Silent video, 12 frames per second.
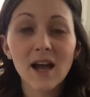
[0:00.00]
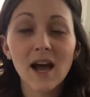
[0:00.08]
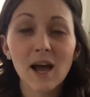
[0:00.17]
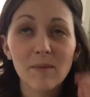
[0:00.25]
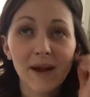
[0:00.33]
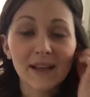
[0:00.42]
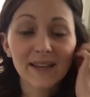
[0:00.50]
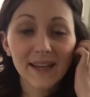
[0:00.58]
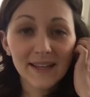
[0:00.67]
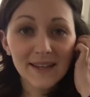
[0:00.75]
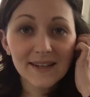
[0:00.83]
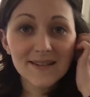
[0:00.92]
Um, I
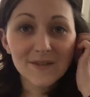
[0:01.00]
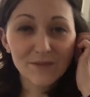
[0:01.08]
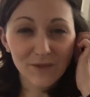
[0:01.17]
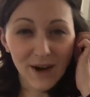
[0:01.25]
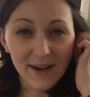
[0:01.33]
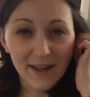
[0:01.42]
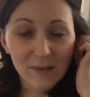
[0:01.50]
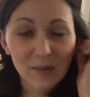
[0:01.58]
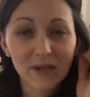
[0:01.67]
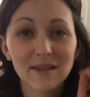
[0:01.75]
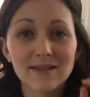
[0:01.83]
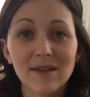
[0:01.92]
like that it's a Friday
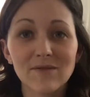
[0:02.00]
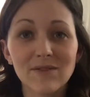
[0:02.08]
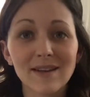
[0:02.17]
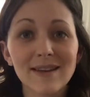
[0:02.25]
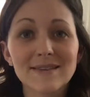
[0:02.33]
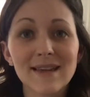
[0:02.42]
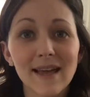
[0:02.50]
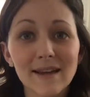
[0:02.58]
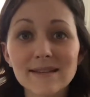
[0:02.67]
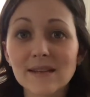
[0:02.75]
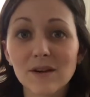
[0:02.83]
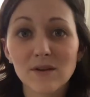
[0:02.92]
because I feel less
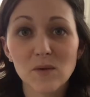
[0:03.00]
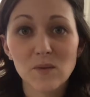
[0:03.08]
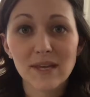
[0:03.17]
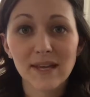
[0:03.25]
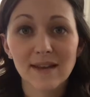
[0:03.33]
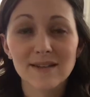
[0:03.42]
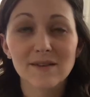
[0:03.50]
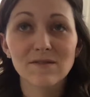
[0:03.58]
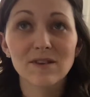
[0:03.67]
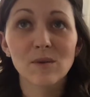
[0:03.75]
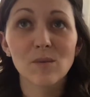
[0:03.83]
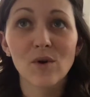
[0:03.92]
hectic on the weekend. I
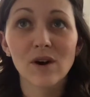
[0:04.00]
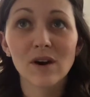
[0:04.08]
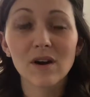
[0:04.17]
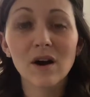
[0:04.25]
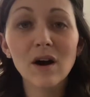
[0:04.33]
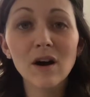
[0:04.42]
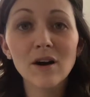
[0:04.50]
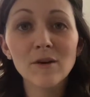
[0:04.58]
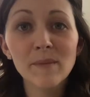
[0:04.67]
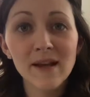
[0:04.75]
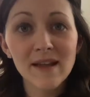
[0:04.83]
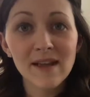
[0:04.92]
feel more
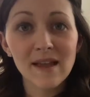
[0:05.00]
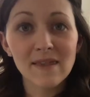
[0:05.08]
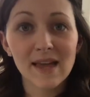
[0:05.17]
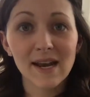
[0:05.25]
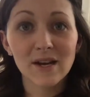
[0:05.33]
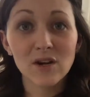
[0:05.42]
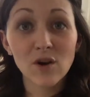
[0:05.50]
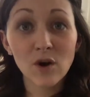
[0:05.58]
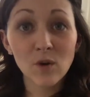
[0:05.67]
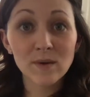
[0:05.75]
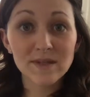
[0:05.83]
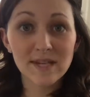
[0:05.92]
calm that I
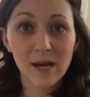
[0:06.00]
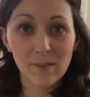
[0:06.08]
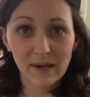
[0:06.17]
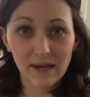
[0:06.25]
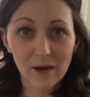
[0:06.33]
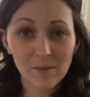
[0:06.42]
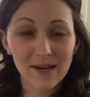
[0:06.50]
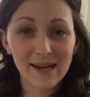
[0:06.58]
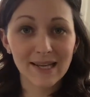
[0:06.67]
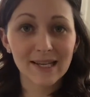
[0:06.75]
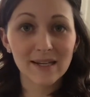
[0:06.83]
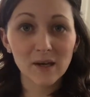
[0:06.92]
know what's coming up and
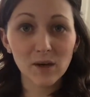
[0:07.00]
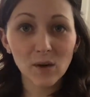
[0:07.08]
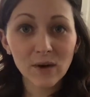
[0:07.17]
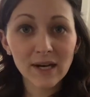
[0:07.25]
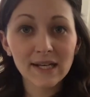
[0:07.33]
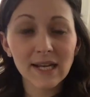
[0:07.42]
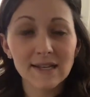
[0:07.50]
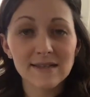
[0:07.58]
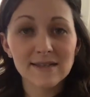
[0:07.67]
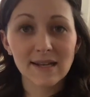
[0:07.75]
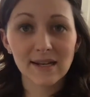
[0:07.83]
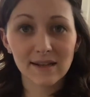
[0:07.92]
I can ignore it and
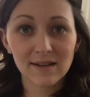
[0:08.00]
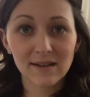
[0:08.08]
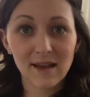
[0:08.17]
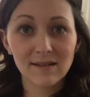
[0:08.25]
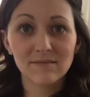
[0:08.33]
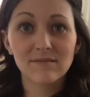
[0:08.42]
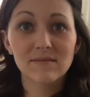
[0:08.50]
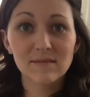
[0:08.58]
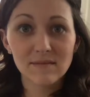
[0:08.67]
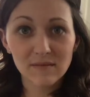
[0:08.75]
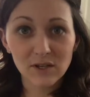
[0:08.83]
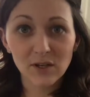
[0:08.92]
set it and
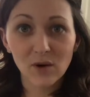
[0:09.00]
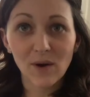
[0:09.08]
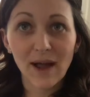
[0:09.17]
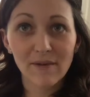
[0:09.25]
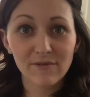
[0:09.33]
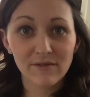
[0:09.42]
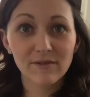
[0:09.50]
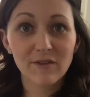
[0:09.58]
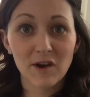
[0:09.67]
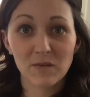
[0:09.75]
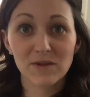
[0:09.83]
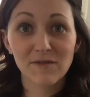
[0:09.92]
you know have
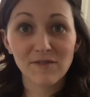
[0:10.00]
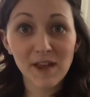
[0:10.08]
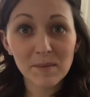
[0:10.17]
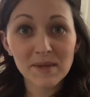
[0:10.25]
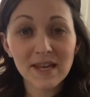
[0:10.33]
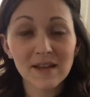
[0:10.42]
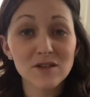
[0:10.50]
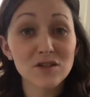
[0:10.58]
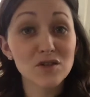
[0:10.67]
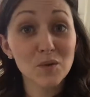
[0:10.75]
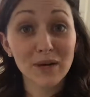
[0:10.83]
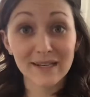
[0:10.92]
fun with the family and
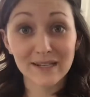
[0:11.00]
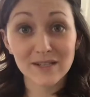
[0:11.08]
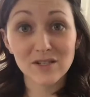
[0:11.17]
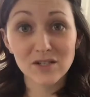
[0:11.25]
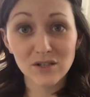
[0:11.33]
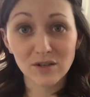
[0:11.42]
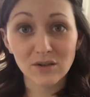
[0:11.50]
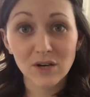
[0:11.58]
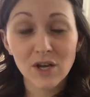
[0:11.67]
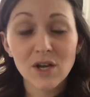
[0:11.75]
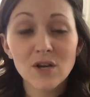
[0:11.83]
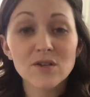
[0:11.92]
do what I need to do.
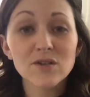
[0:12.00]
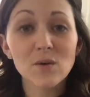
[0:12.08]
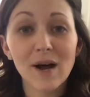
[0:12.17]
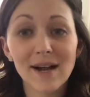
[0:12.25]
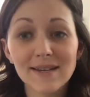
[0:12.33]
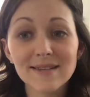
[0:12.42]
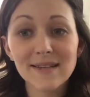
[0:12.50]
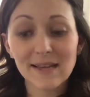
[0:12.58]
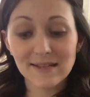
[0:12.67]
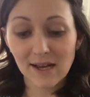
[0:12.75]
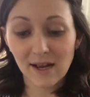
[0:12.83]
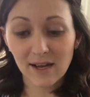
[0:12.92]
So I
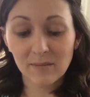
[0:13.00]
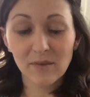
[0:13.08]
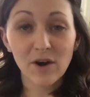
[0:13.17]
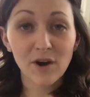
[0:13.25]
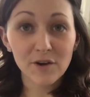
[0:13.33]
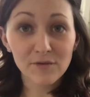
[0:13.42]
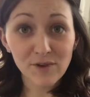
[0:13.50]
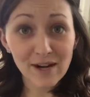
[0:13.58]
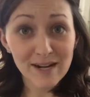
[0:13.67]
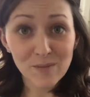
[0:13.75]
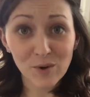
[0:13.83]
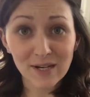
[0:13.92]
set time on
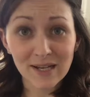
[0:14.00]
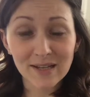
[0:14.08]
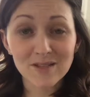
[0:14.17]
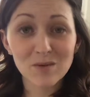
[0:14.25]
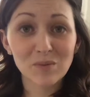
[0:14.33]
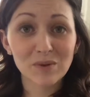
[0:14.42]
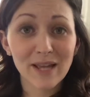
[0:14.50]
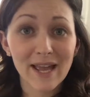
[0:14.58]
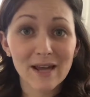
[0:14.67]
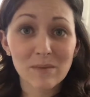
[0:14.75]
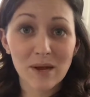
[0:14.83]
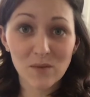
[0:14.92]
Friday mornings to
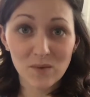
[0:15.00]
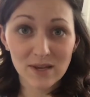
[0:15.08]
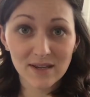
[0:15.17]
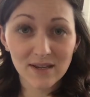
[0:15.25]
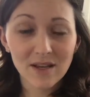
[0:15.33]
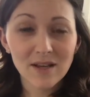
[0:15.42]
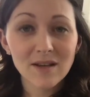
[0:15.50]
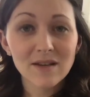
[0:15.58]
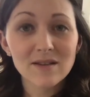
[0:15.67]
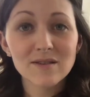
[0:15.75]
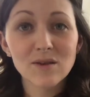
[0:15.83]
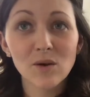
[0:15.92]
plan my week.
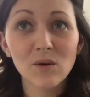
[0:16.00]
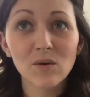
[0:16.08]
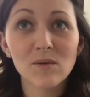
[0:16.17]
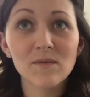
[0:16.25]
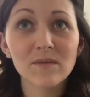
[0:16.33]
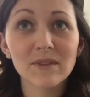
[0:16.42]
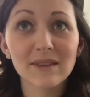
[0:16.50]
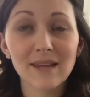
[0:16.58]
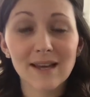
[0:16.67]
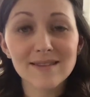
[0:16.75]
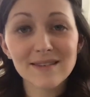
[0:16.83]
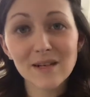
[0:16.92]
So
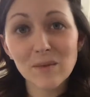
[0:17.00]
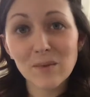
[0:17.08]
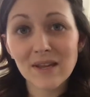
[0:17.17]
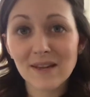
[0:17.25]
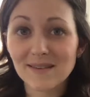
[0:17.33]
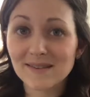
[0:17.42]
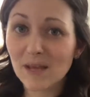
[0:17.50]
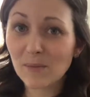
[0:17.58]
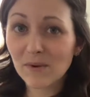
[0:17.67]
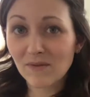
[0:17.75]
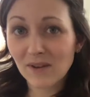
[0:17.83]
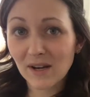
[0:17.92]
that's going to be a
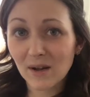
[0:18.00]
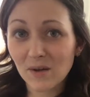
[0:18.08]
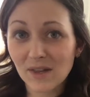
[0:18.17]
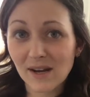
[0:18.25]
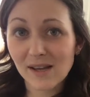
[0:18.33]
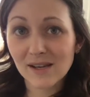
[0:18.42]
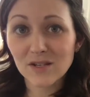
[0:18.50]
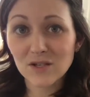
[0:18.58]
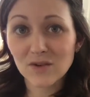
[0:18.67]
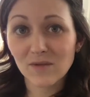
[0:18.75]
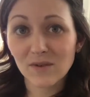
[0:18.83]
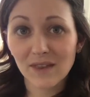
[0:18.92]
separate video that I can
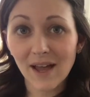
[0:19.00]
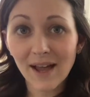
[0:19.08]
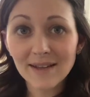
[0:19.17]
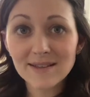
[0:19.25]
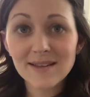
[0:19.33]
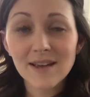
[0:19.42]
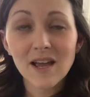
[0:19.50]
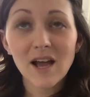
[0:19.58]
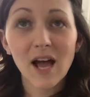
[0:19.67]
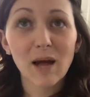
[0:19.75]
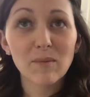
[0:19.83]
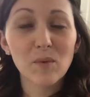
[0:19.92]
do for that.
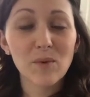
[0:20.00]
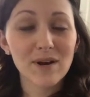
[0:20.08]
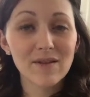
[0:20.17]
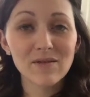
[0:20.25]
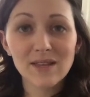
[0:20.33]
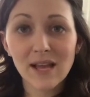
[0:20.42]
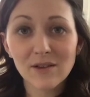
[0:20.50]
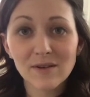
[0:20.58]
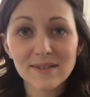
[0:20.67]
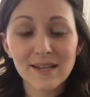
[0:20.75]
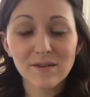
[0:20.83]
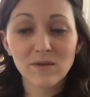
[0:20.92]
Um, but whatever that
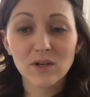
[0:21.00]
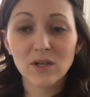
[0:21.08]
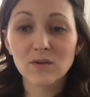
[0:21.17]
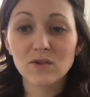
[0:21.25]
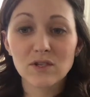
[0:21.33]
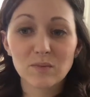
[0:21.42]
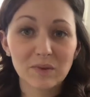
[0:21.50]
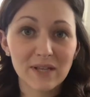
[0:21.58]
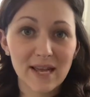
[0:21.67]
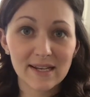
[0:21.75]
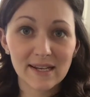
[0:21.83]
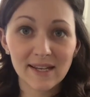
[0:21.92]
looks like for you, just
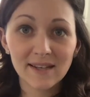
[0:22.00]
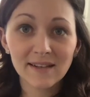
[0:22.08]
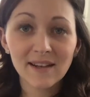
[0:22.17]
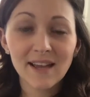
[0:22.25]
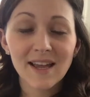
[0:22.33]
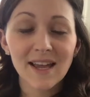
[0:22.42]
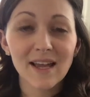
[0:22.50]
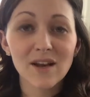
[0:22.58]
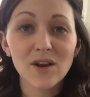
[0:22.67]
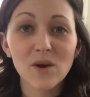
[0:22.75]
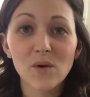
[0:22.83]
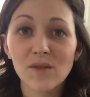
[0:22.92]
plan it in
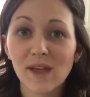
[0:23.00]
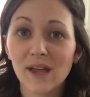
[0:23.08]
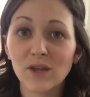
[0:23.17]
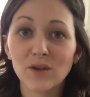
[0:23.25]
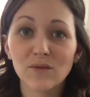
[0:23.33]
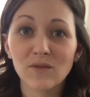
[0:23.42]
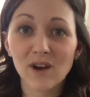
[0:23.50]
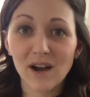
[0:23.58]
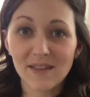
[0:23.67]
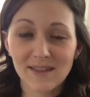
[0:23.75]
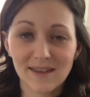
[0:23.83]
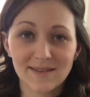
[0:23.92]
and know that you've
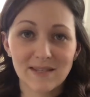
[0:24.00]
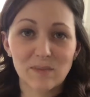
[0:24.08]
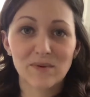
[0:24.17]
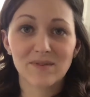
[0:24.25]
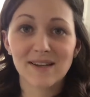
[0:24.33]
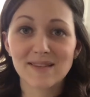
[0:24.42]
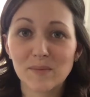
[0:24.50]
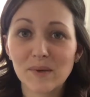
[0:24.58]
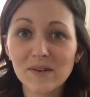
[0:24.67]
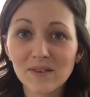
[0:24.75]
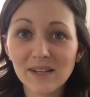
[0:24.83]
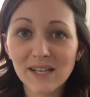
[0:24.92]
got this. It provides a
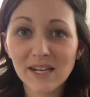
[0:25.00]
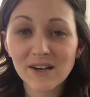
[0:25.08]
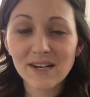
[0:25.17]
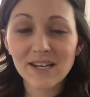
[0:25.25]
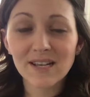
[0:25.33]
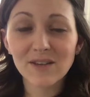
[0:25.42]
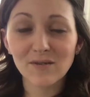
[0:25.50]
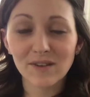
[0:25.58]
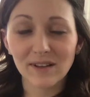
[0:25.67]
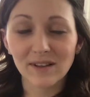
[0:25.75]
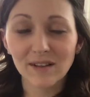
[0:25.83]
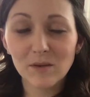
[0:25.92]
bit of clarity, you
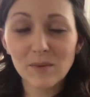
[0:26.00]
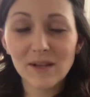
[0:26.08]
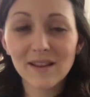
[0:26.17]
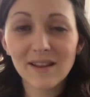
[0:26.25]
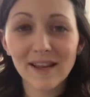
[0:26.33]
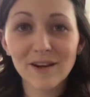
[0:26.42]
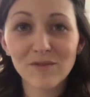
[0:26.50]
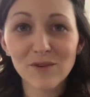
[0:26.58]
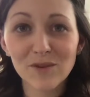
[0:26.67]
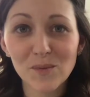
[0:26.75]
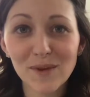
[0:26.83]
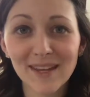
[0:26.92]
feel a little bit lighter
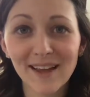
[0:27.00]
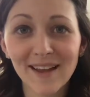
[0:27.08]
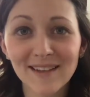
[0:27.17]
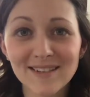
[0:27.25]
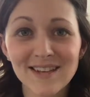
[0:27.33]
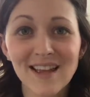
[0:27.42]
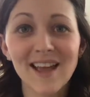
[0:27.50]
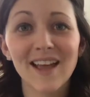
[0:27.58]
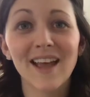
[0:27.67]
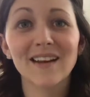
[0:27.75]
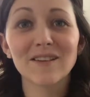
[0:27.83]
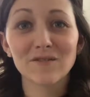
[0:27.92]
for the weekend,
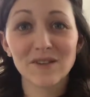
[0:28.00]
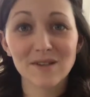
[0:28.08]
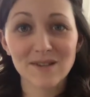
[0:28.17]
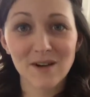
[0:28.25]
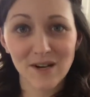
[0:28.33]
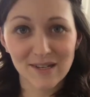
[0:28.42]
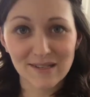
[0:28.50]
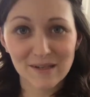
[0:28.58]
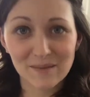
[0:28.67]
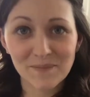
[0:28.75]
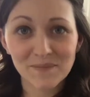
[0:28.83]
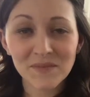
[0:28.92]
and it feels
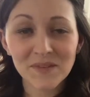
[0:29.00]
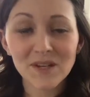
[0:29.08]
awesome.